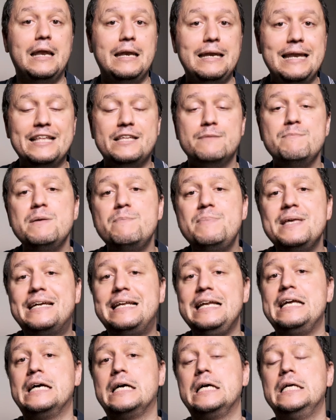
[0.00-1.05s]
Let me be
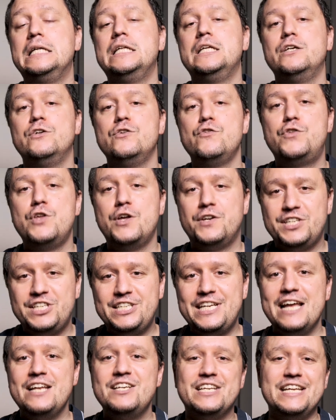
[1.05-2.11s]
clear, the
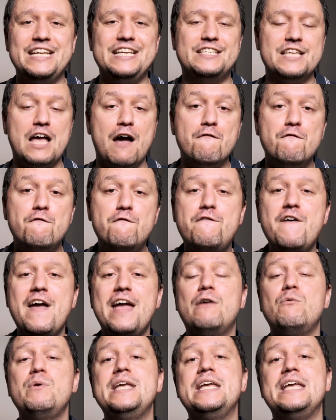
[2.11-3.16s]
change is
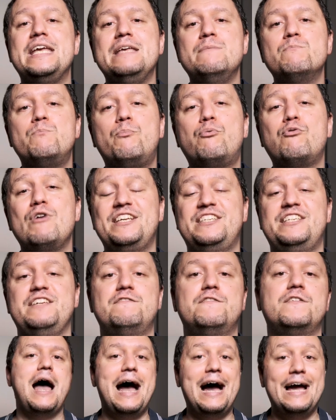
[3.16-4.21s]
very
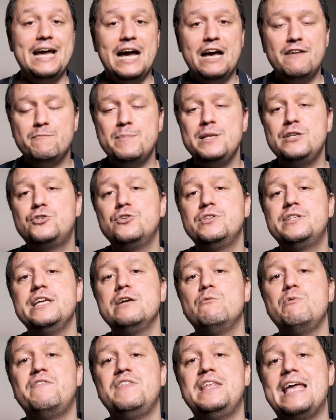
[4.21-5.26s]
impressive. I have been
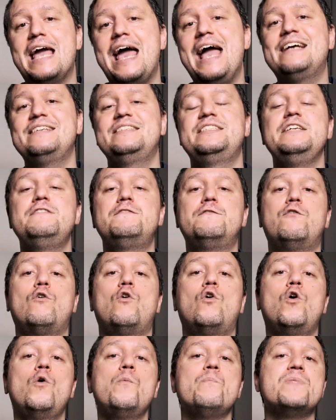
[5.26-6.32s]
shooting with the
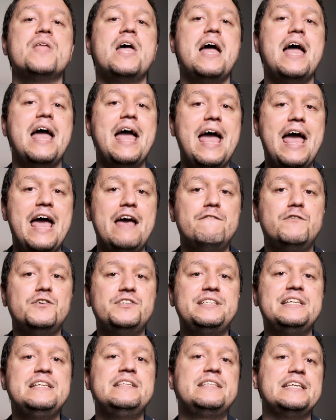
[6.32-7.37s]
XT4 ever
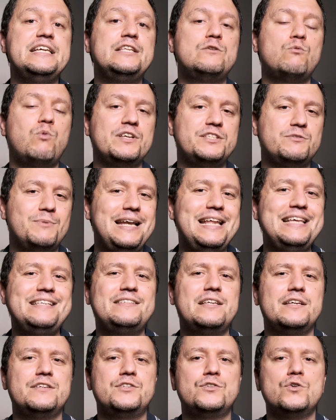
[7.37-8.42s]
since it was
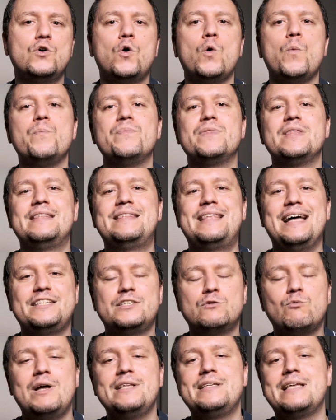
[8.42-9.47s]
released, so
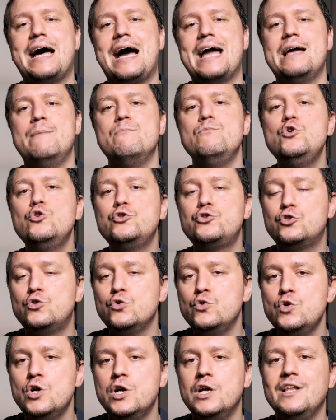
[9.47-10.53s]
that's what I am used
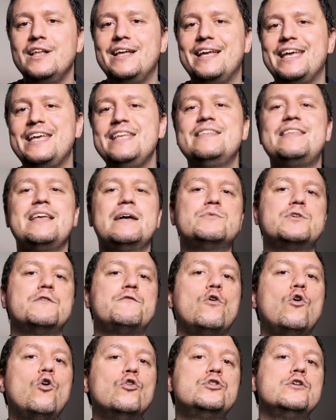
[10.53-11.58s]
to in terms of
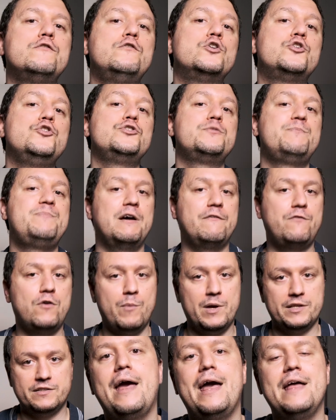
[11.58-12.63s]
autofocus performance.